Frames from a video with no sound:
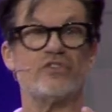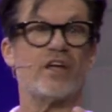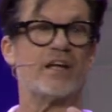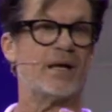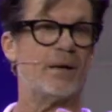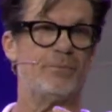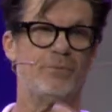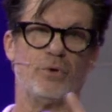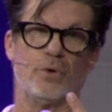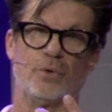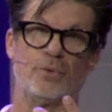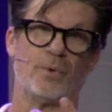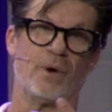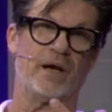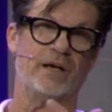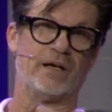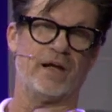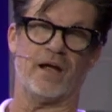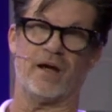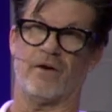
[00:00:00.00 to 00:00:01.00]
like I'm doing
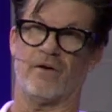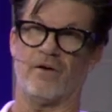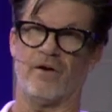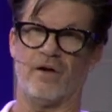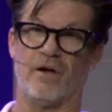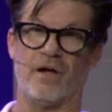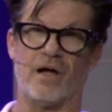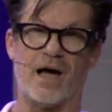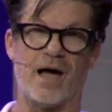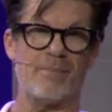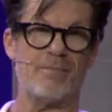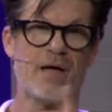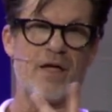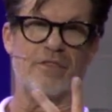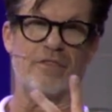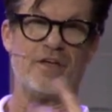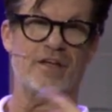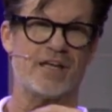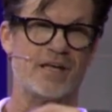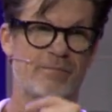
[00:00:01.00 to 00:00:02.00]
right now, I'm
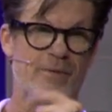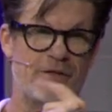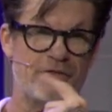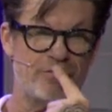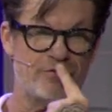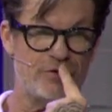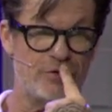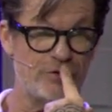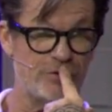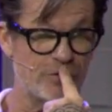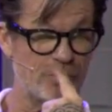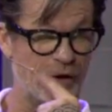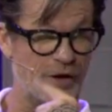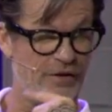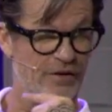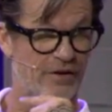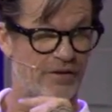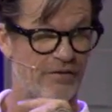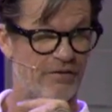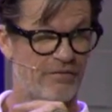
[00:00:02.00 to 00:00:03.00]
not thinking about the future
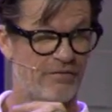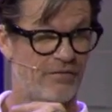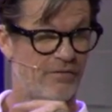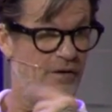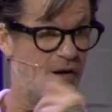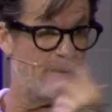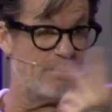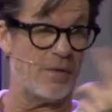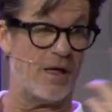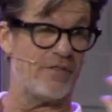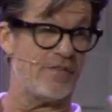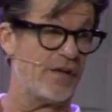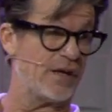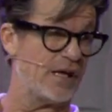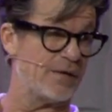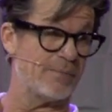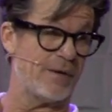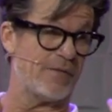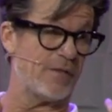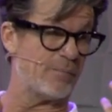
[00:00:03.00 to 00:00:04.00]
right now. I'm not
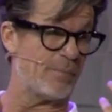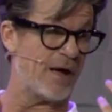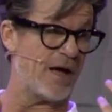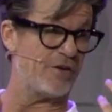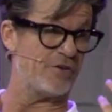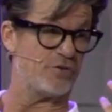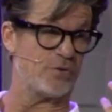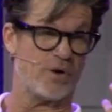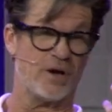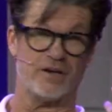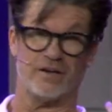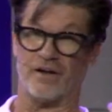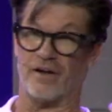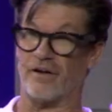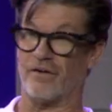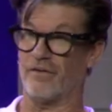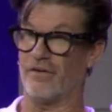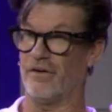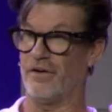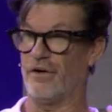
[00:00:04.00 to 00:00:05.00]
thinking about the past right
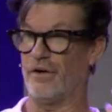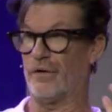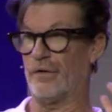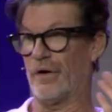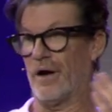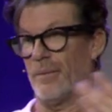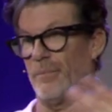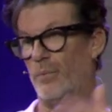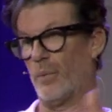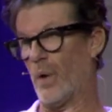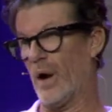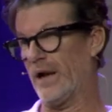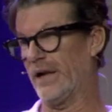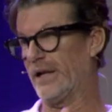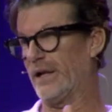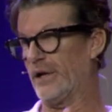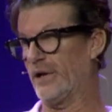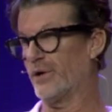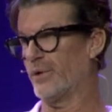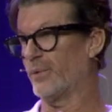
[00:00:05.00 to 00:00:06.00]
now. I'm right
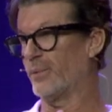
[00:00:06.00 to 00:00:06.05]
here,